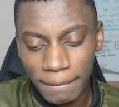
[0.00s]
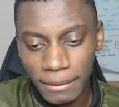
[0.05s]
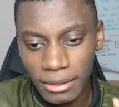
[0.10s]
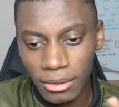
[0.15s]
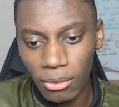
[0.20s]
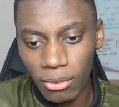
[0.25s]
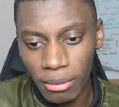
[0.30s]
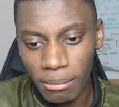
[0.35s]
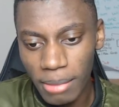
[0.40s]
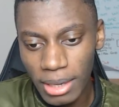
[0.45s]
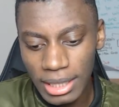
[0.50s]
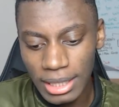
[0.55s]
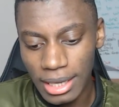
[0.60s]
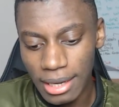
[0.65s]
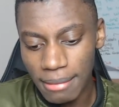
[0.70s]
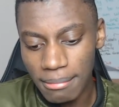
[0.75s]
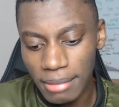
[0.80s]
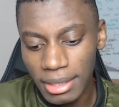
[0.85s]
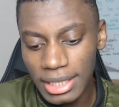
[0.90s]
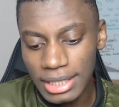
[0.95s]
or
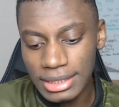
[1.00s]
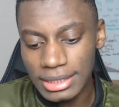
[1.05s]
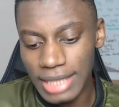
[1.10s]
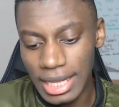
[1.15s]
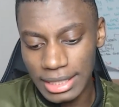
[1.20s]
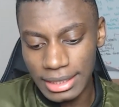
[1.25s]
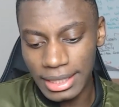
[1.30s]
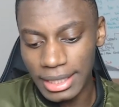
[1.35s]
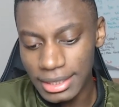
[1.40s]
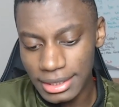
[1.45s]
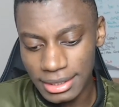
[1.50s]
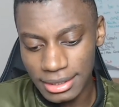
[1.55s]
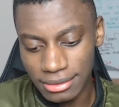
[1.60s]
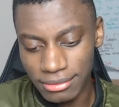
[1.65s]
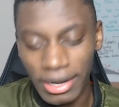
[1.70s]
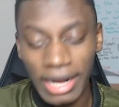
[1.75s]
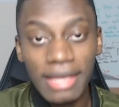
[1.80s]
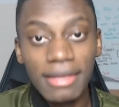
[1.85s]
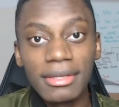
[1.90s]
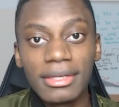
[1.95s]
Müller said this, right?